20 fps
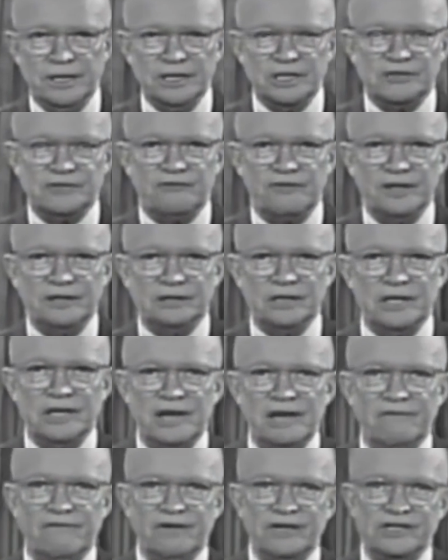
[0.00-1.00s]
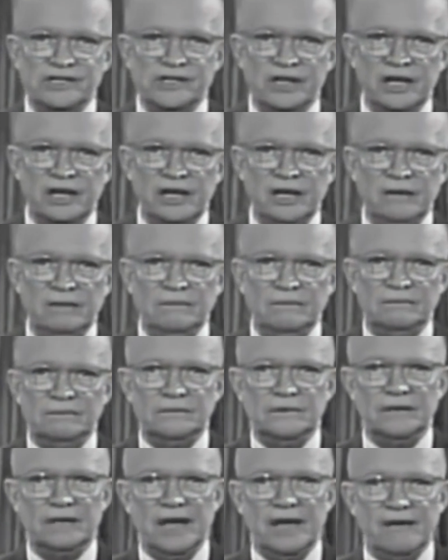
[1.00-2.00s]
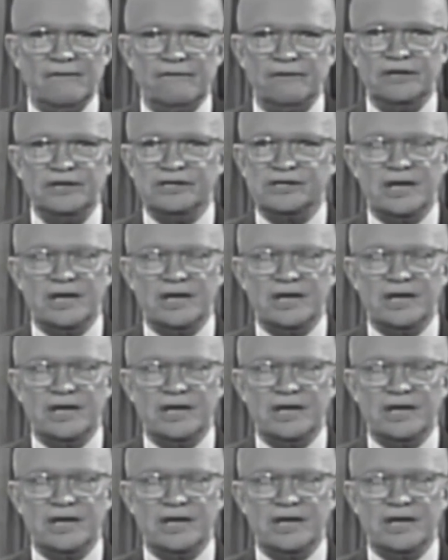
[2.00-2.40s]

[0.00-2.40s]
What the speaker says: is felt in every city, every